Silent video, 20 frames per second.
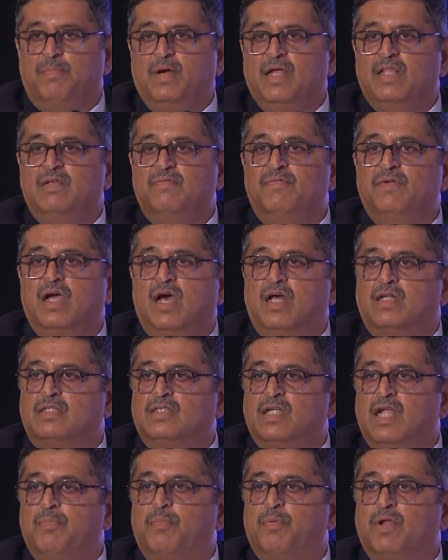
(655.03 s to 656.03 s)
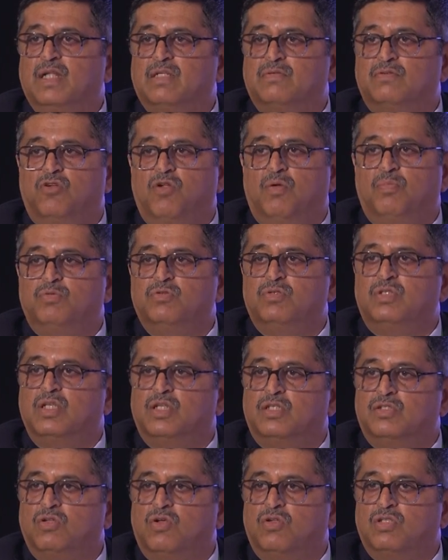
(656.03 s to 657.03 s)
By the way, our share price dropped to
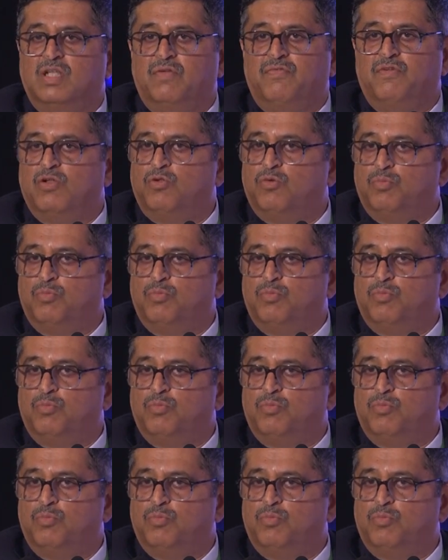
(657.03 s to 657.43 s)
6 or 7